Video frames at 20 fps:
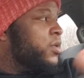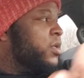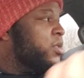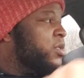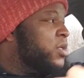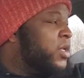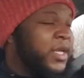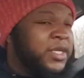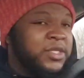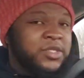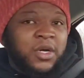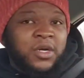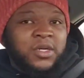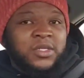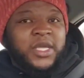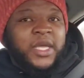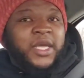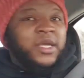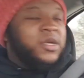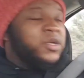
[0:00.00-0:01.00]
until they
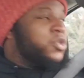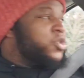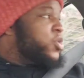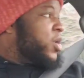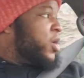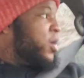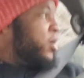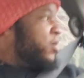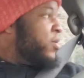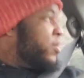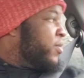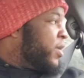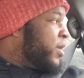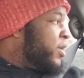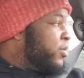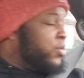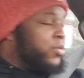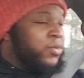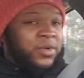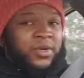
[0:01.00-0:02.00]
start taking control
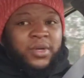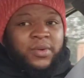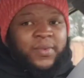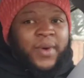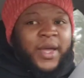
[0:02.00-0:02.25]
and doing the